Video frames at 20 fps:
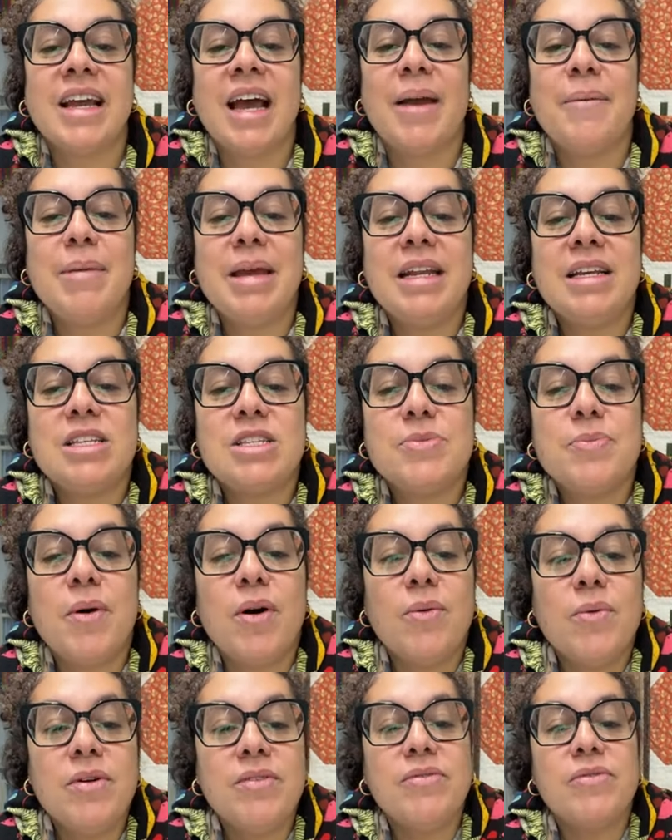I made a
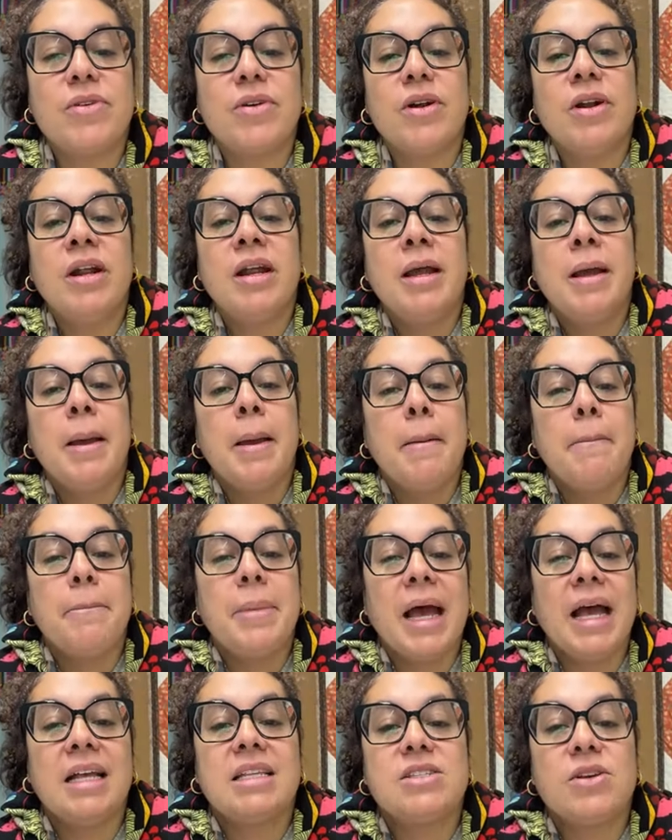small one for
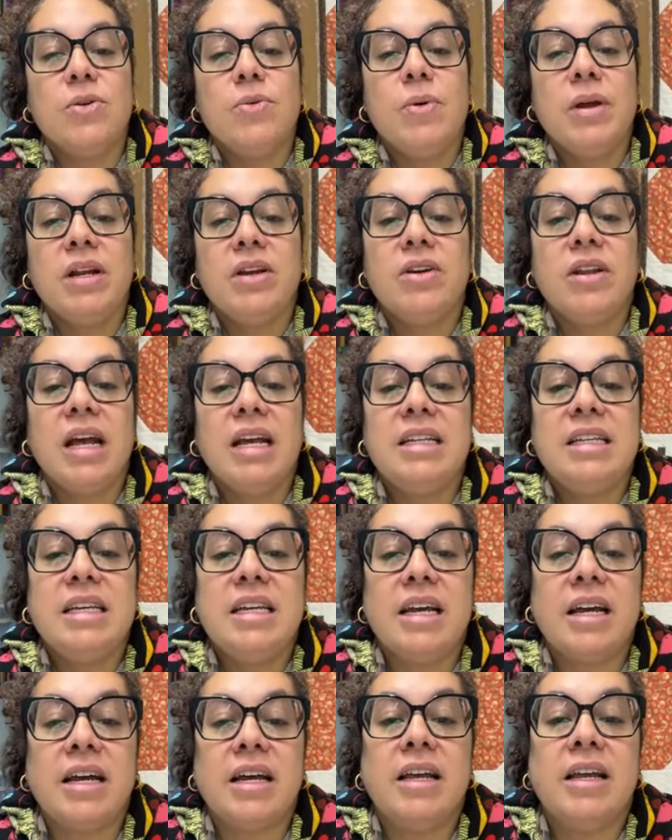pets. Oh, what a good
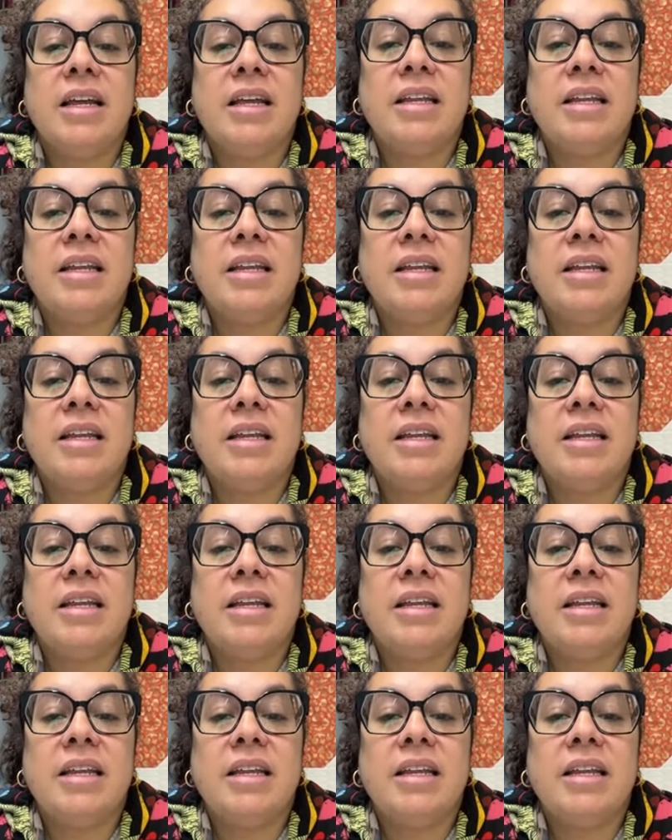idea.